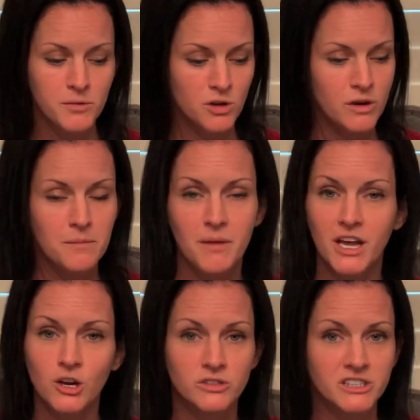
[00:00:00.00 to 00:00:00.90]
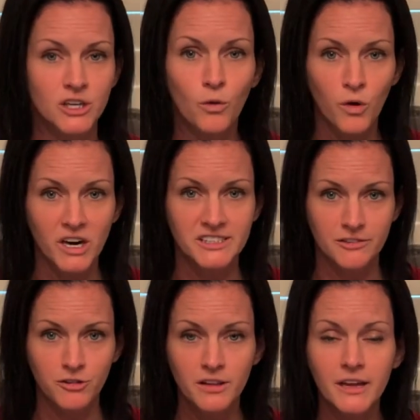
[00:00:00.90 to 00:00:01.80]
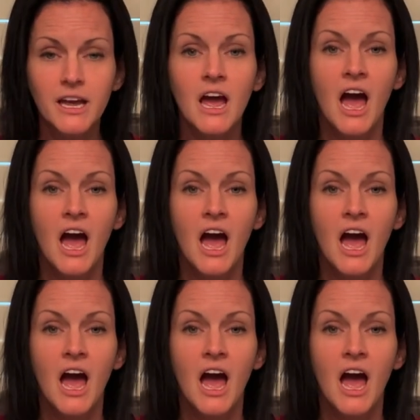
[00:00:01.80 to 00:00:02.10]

You can make your deal work differently.